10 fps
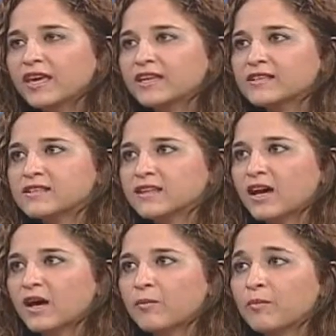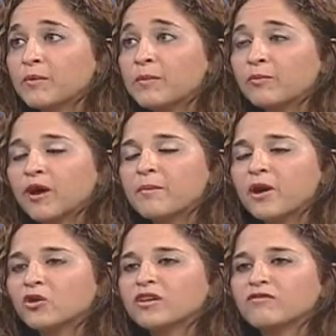is
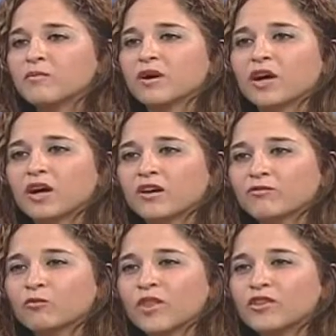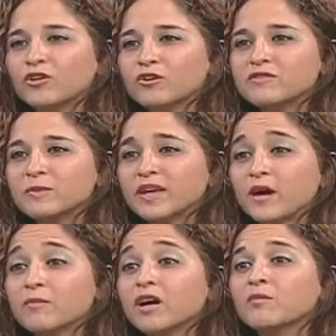primarily from when the nerves
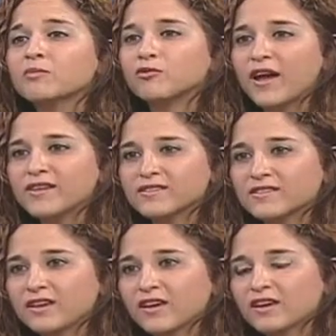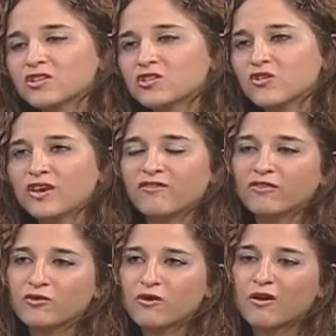become compressed. So
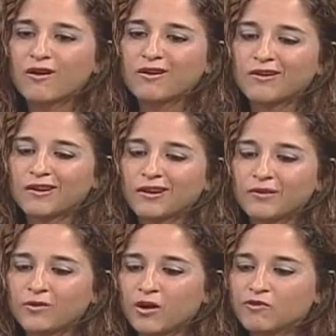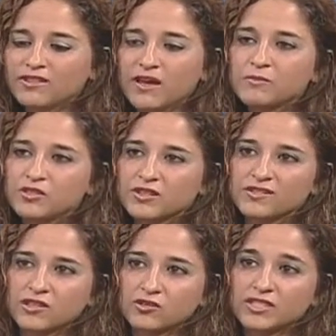if you are a receptionist
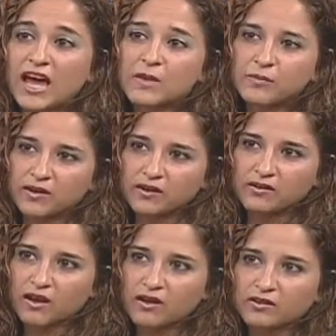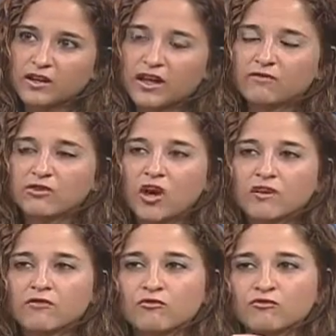and you're typing a lot and have a lot
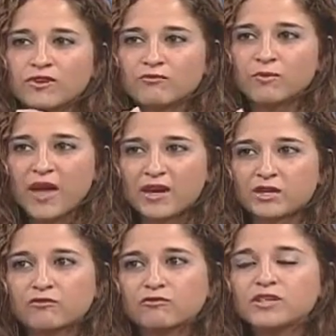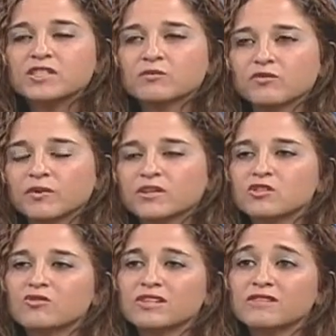of repetitive wrist movements,
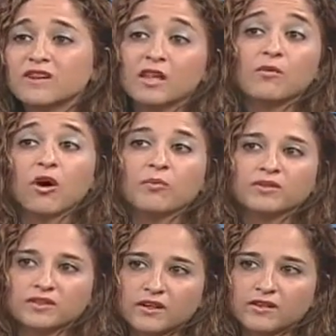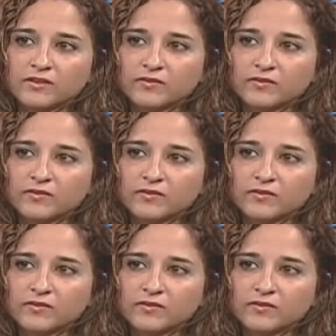you can develop carpal tunnel.